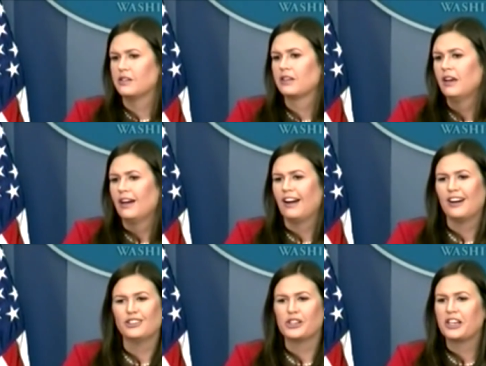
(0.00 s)
is
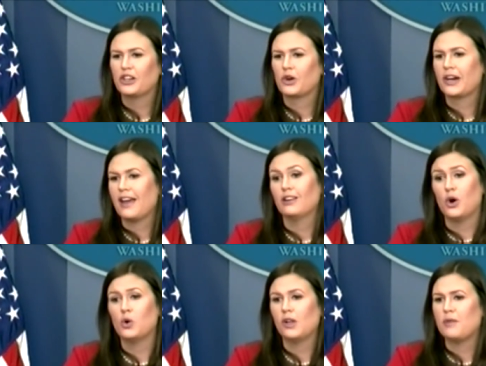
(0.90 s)
looking to create a
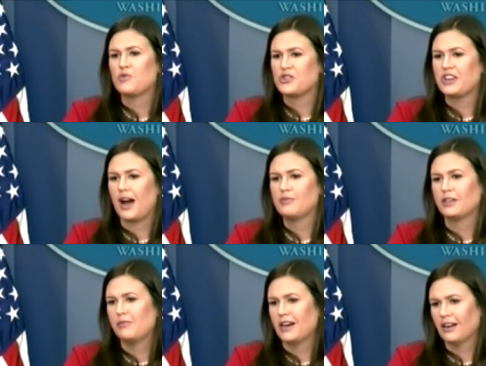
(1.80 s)
whole lot more jobs
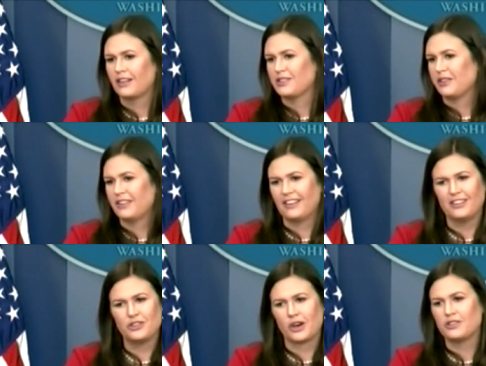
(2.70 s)
in America so that it
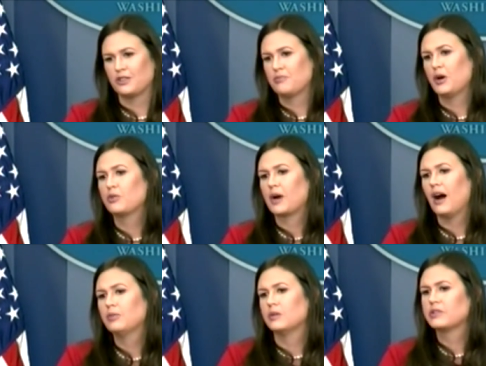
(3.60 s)
addresses both
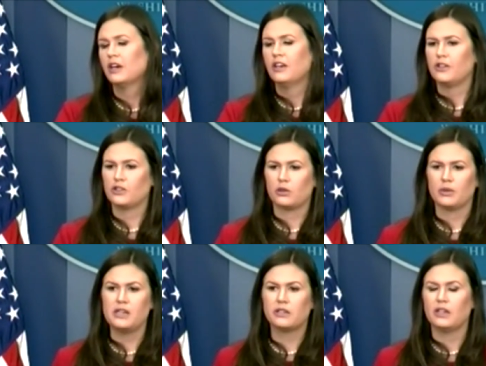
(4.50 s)
problems. There's a
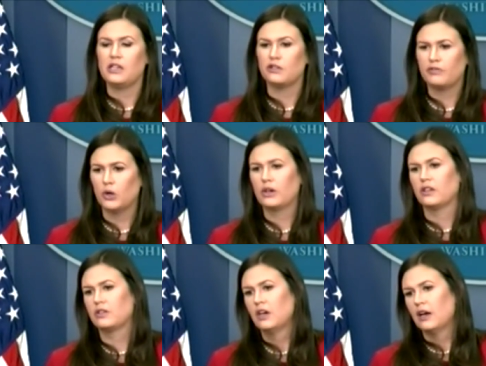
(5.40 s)
reason he's
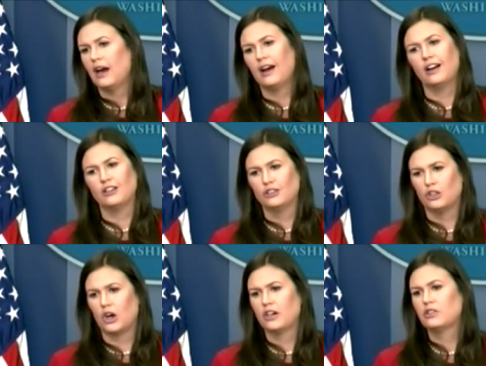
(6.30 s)
focused
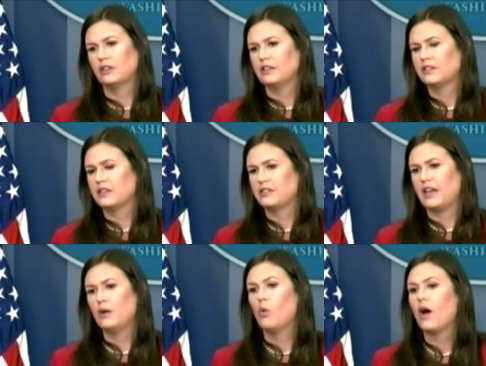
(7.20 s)
largely since
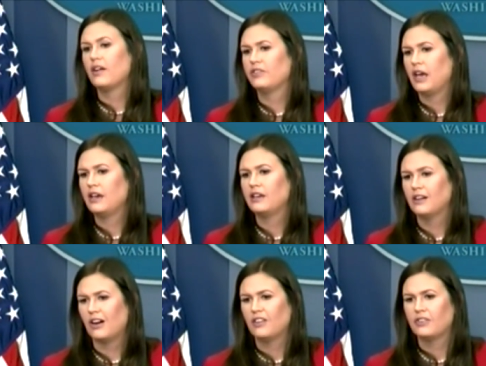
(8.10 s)
day one of taking
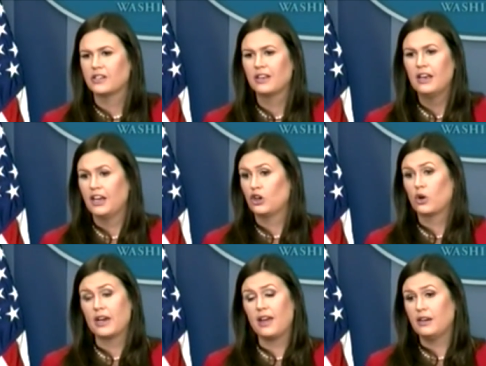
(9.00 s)
office in
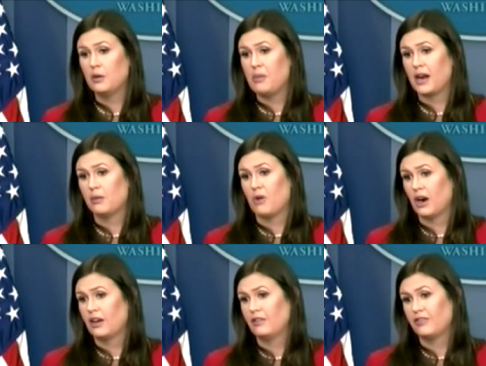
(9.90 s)
creating a better
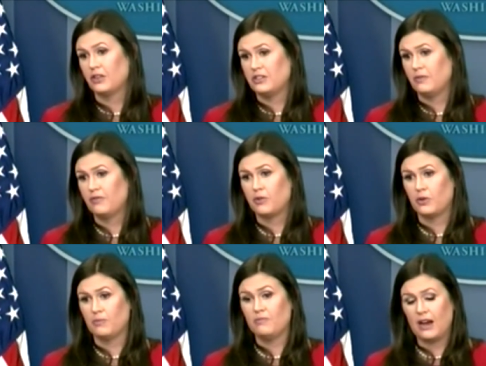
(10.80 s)
market for